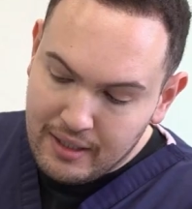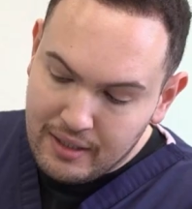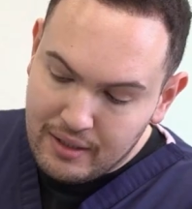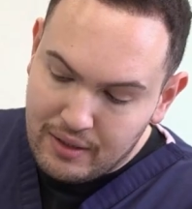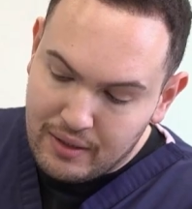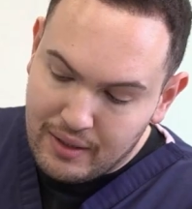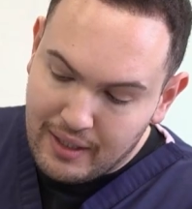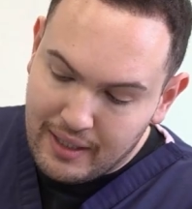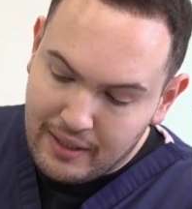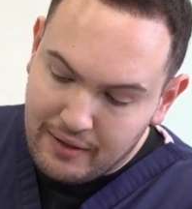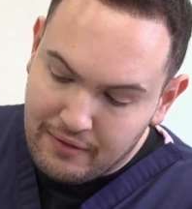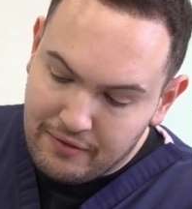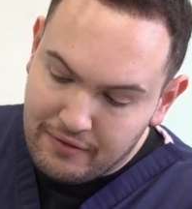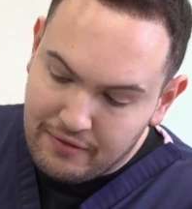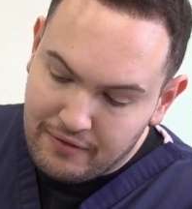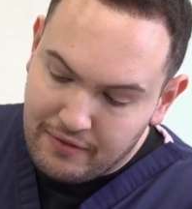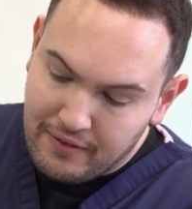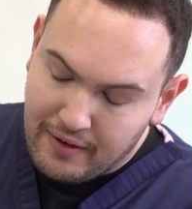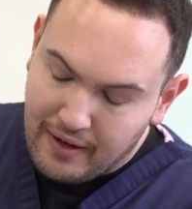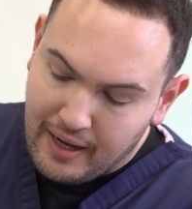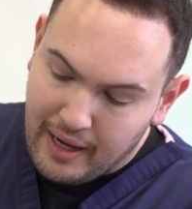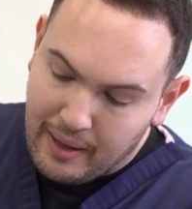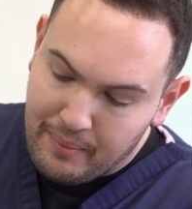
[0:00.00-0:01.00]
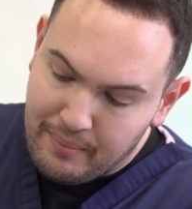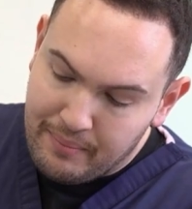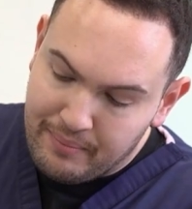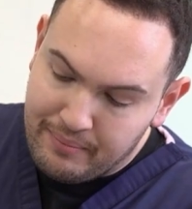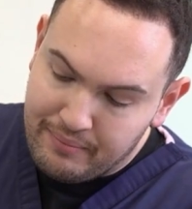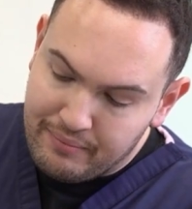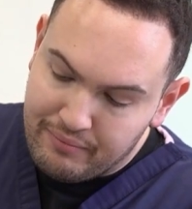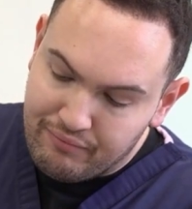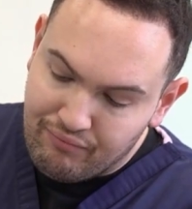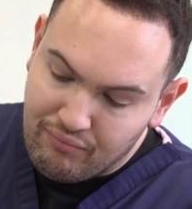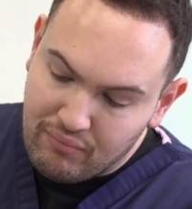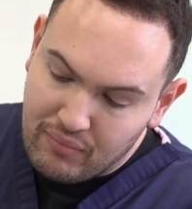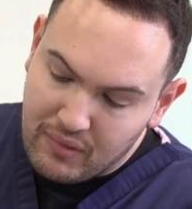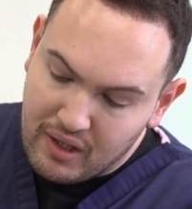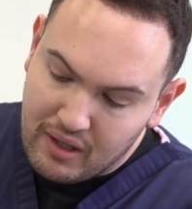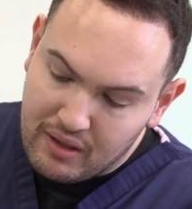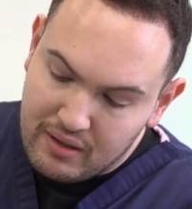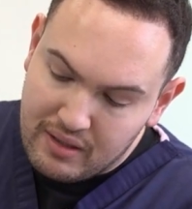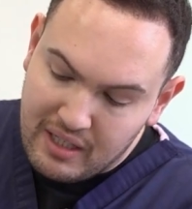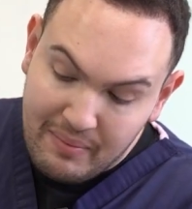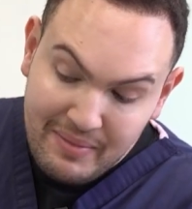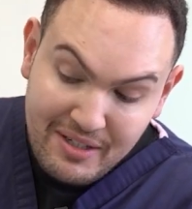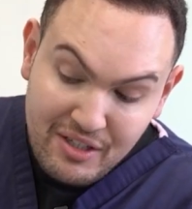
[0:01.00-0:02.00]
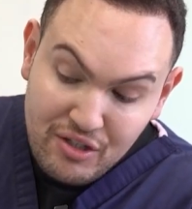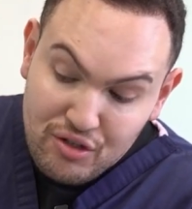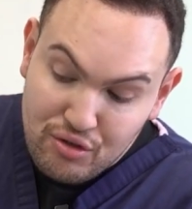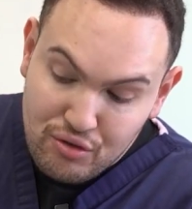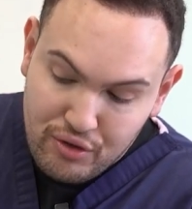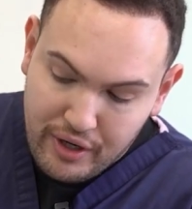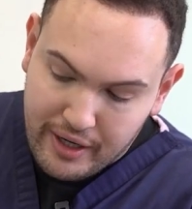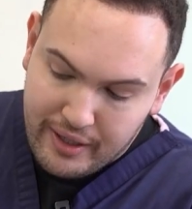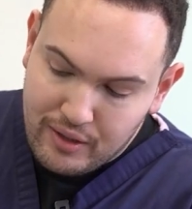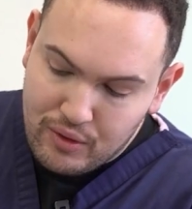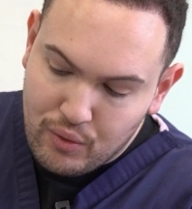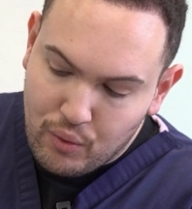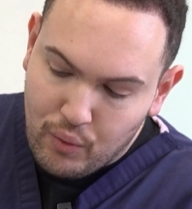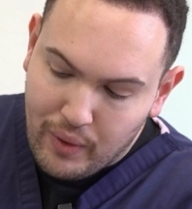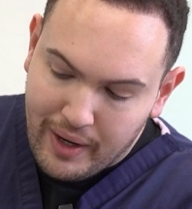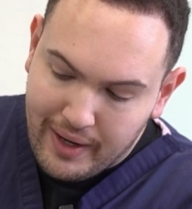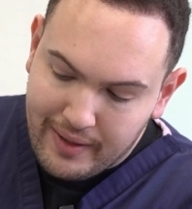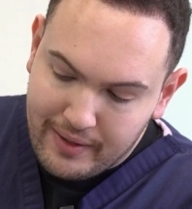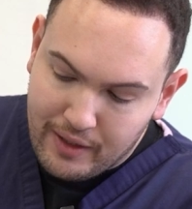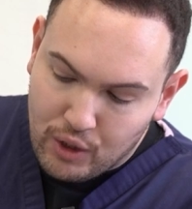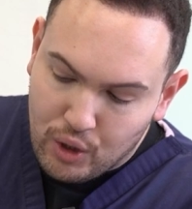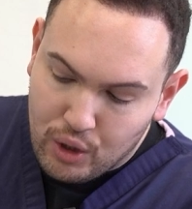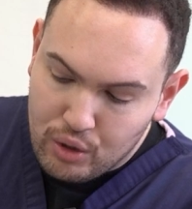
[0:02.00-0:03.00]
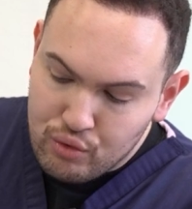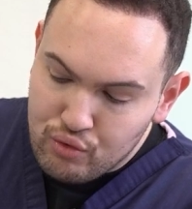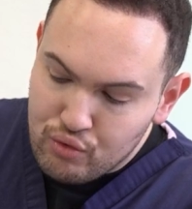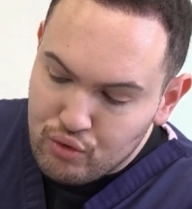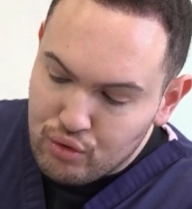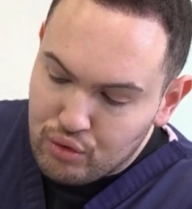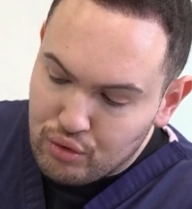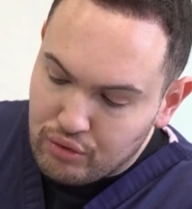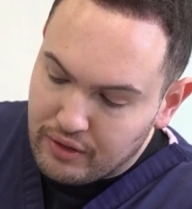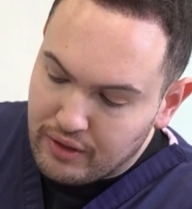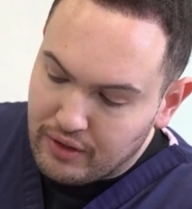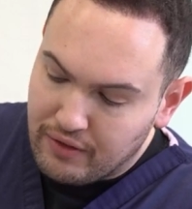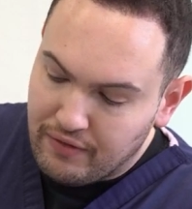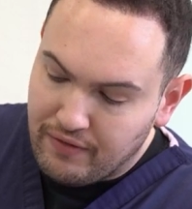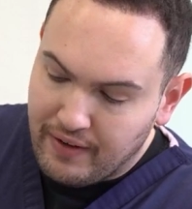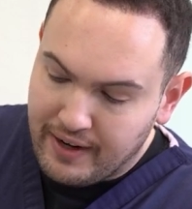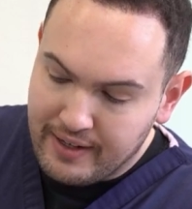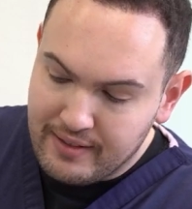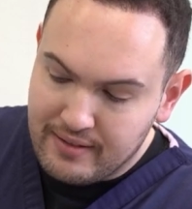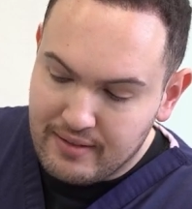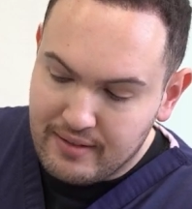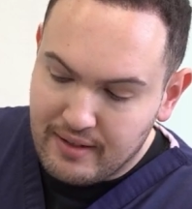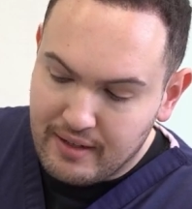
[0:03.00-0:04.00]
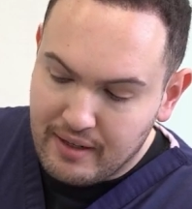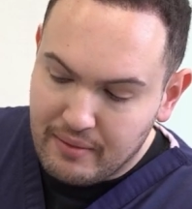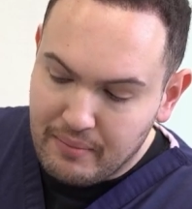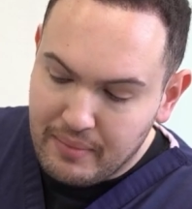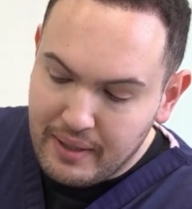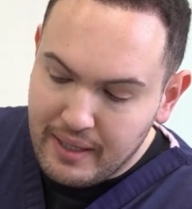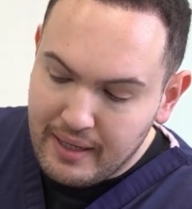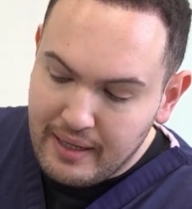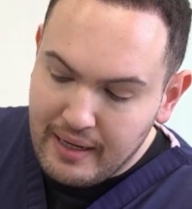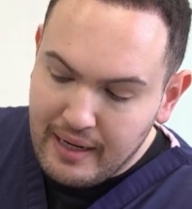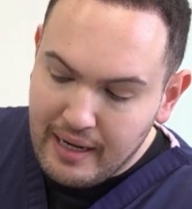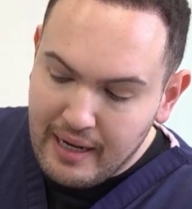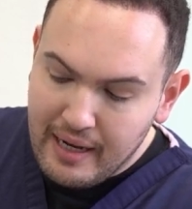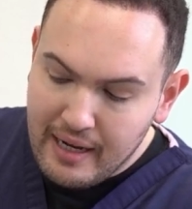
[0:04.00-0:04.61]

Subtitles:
to kind of demonstrate where the contouring effect is going to be,